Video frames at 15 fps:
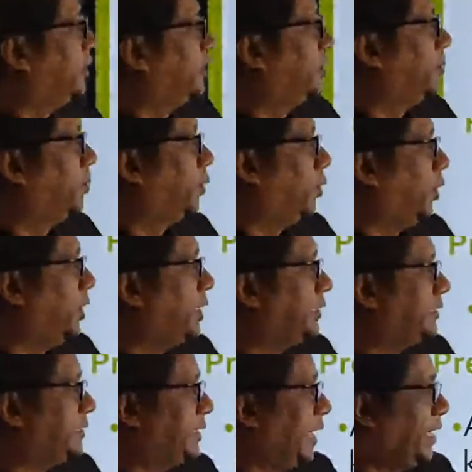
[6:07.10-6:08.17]
The boy
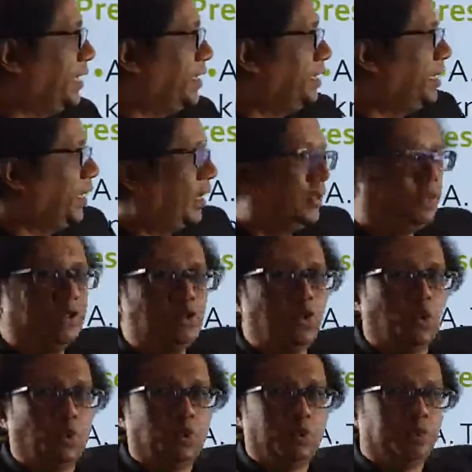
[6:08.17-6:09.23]
standing at the
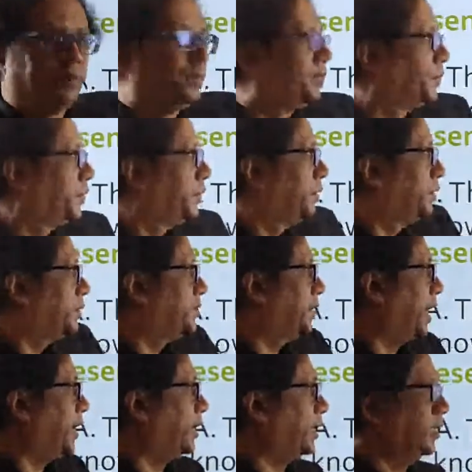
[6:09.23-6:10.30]
door.
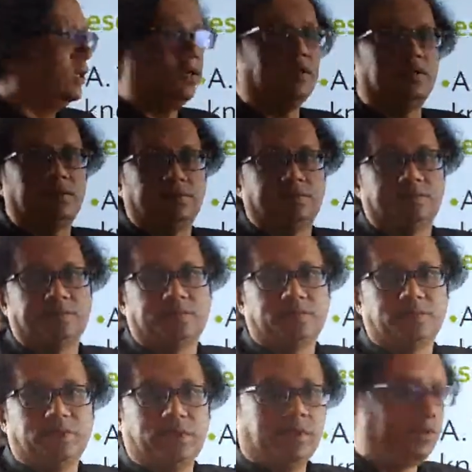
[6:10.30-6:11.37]
Standing.
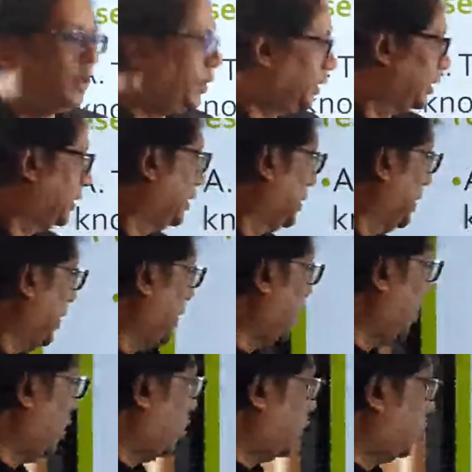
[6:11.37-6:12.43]
Okay?
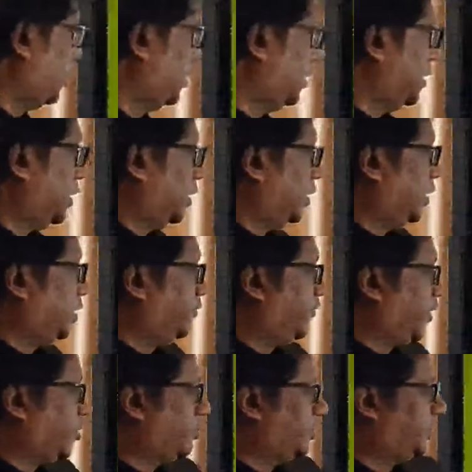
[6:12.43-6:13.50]
Or, he
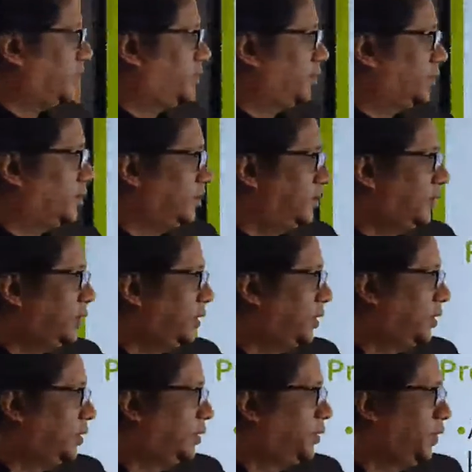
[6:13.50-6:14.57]
found the girl
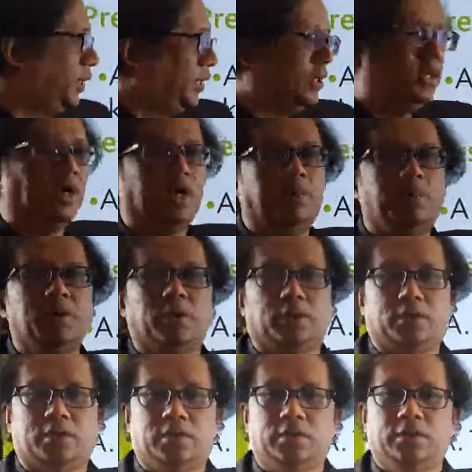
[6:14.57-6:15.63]
reading a
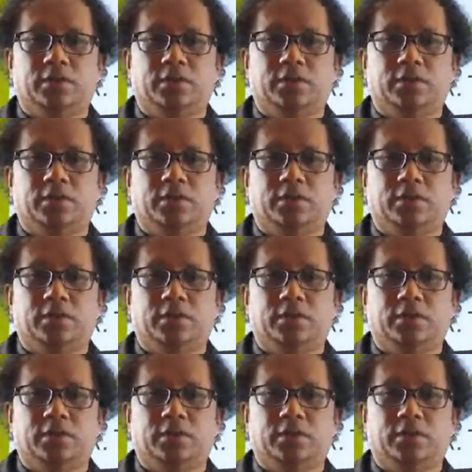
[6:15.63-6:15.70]
book.